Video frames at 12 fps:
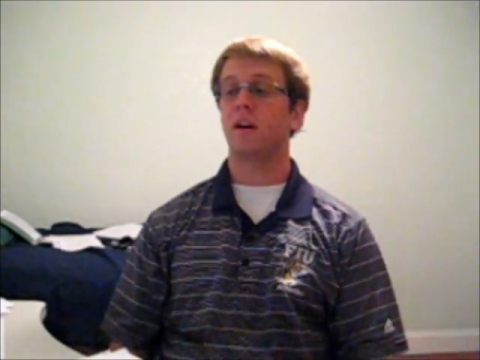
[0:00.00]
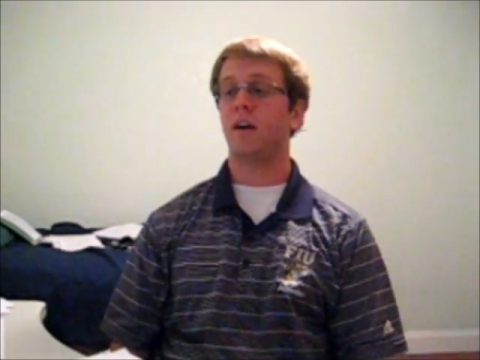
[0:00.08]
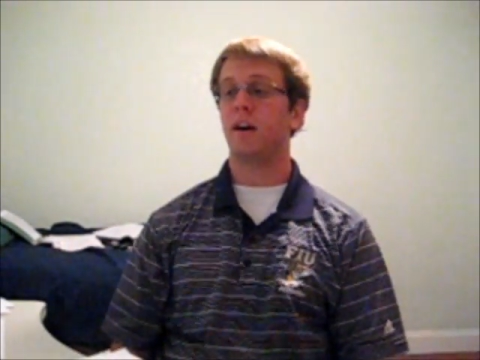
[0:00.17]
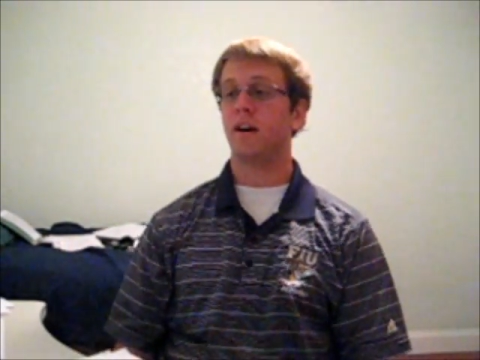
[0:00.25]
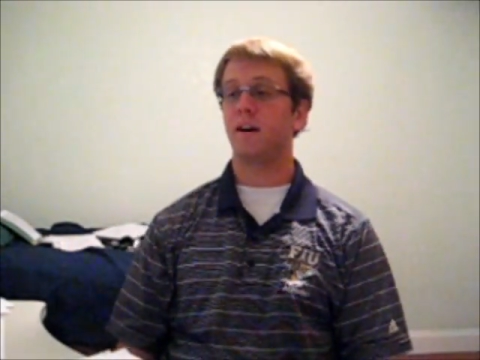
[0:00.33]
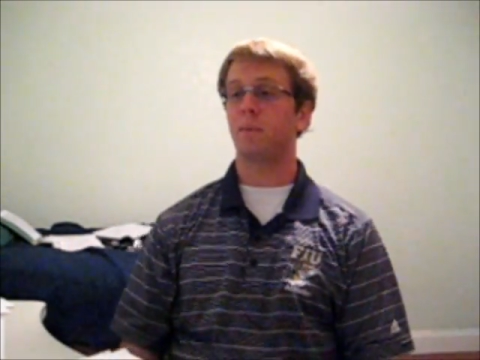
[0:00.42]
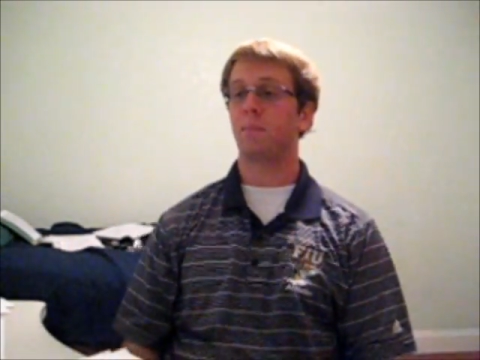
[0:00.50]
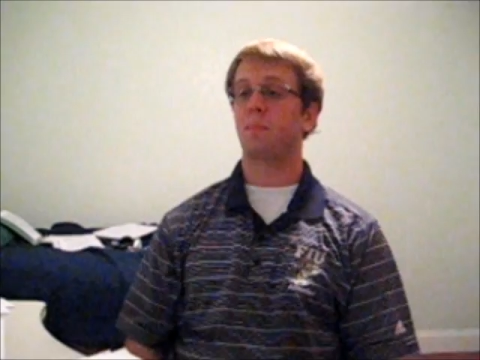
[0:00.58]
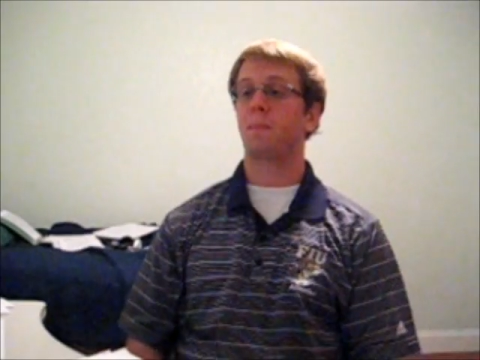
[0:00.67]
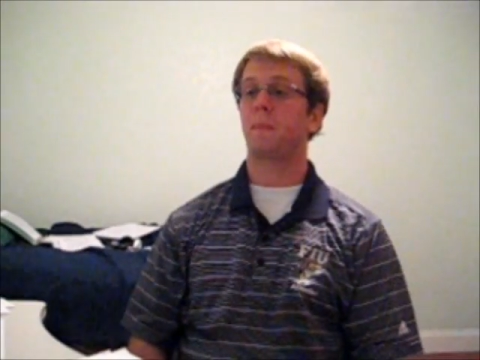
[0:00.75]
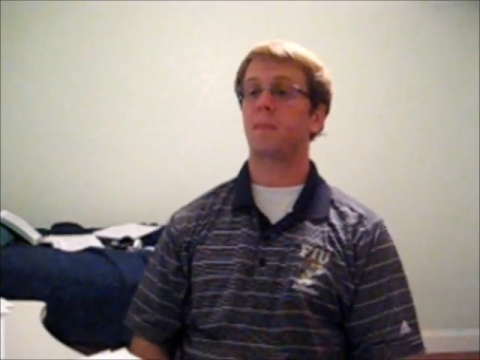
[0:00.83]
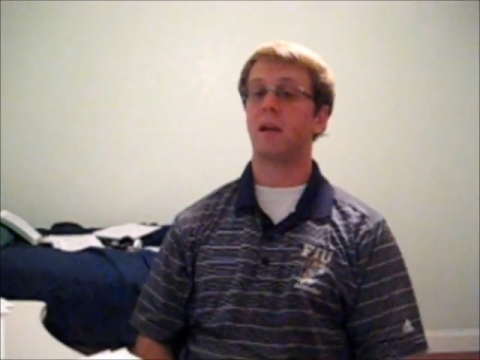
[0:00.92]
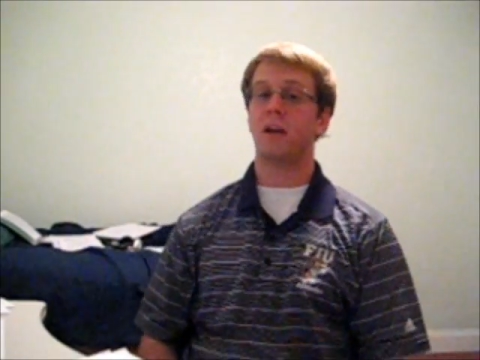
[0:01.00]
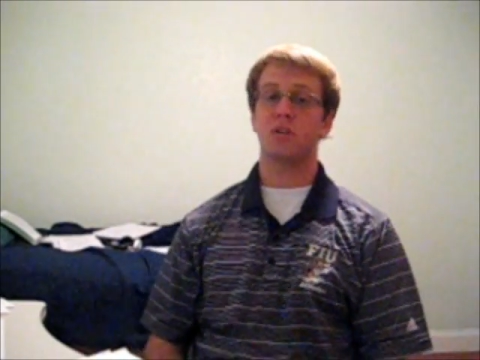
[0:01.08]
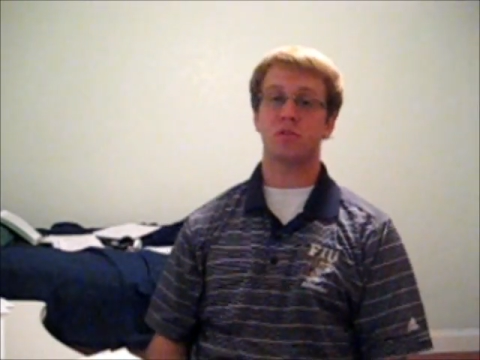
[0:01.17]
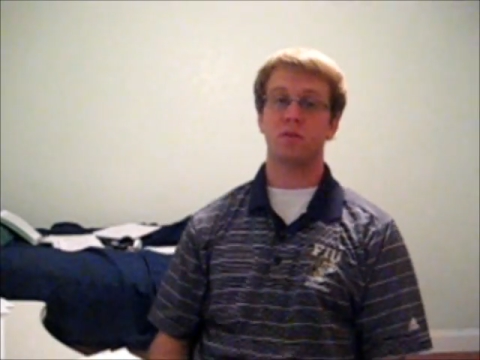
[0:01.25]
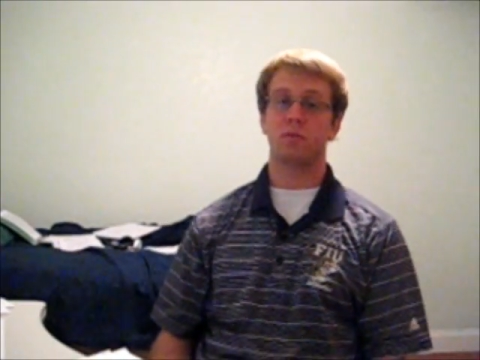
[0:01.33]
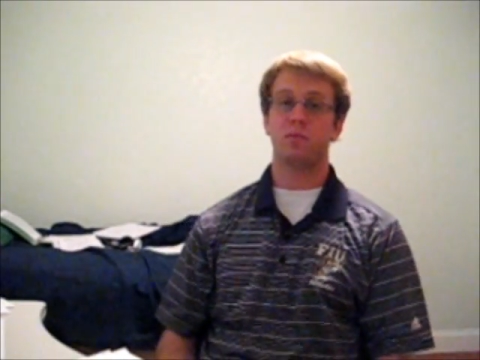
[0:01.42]
I
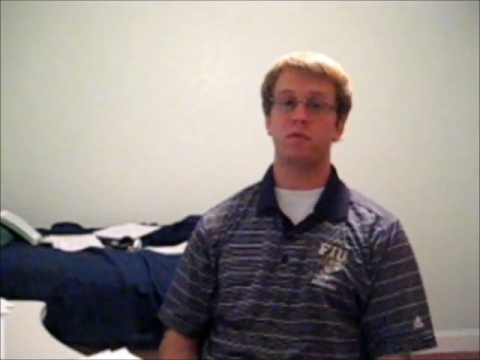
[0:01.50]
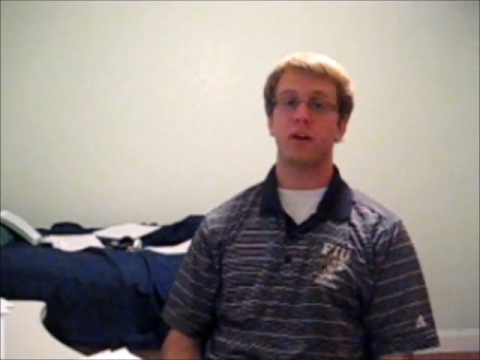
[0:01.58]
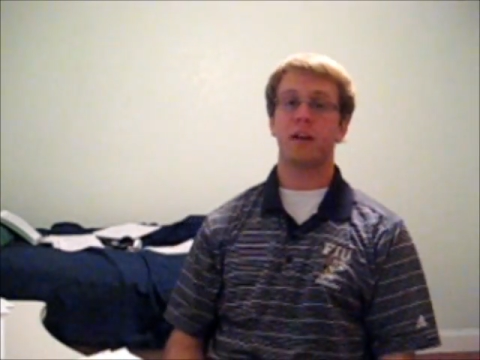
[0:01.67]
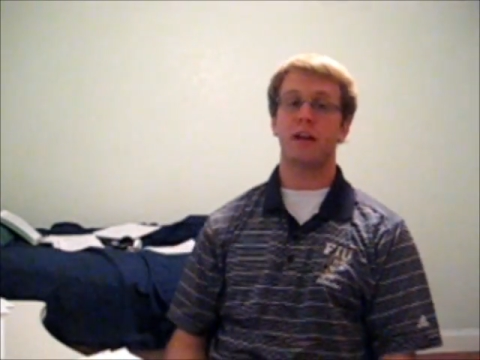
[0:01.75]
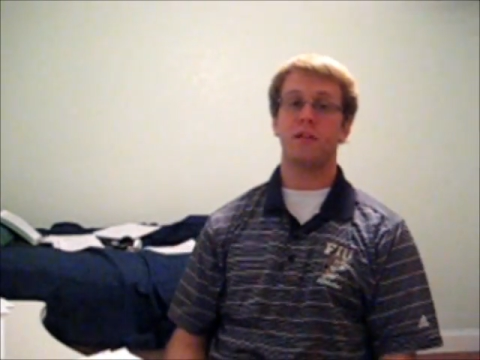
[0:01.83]
also found